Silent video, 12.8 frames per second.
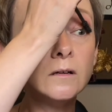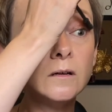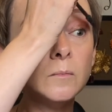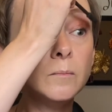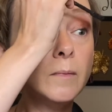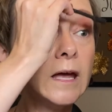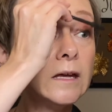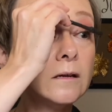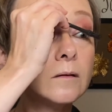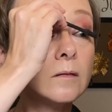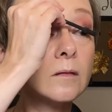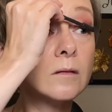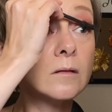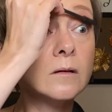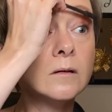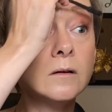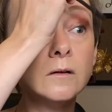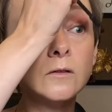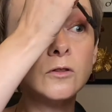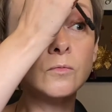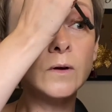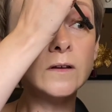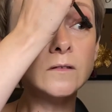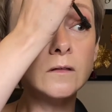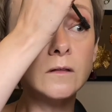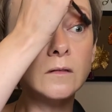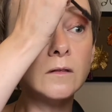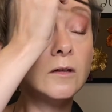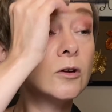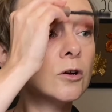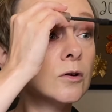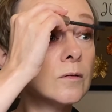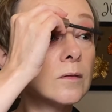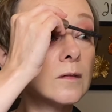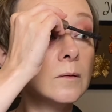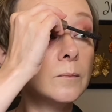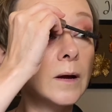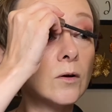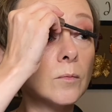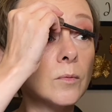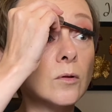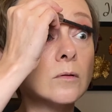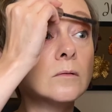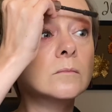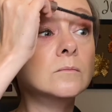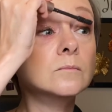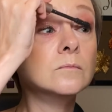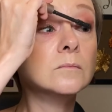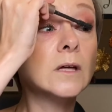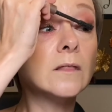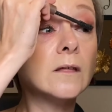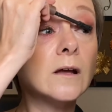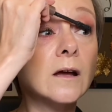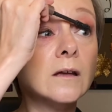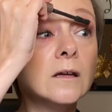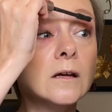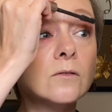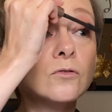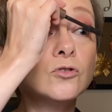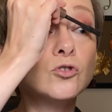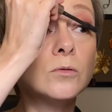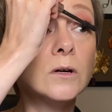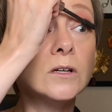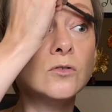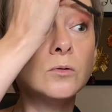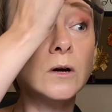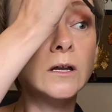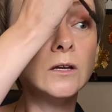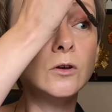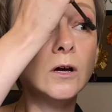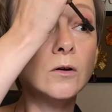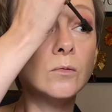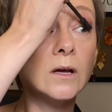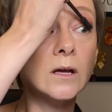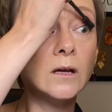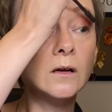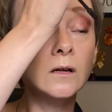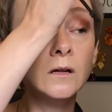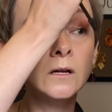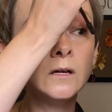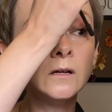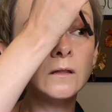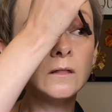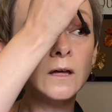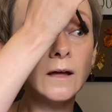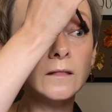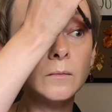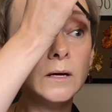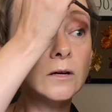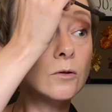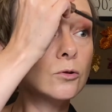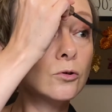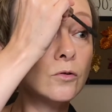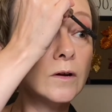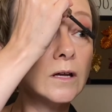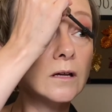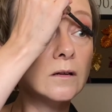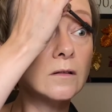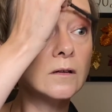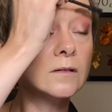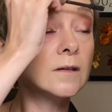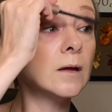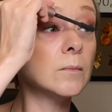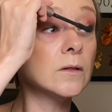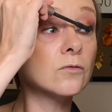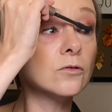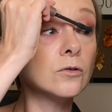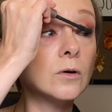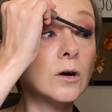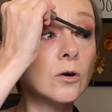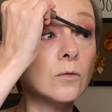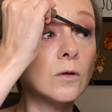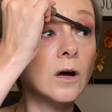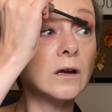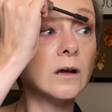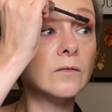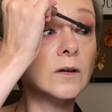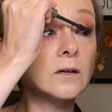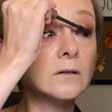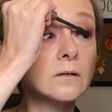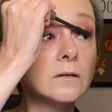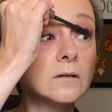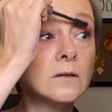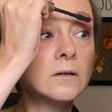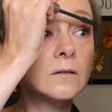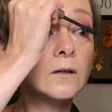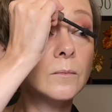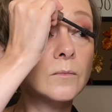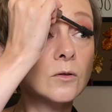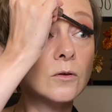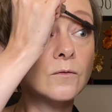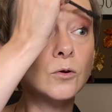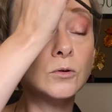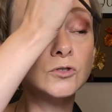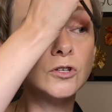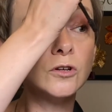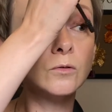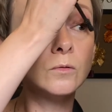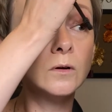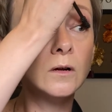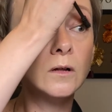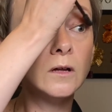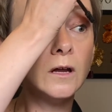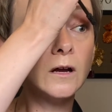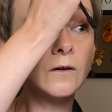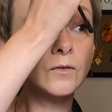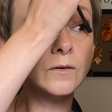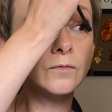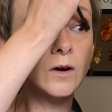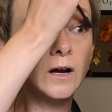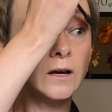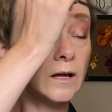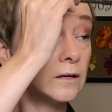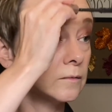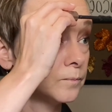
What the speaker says: makes the rest of this year seem bearable. I think I can get through 2020 knowing that The Mandalorian is going to take me through a whole lot of it. Something to look forward to every Friday.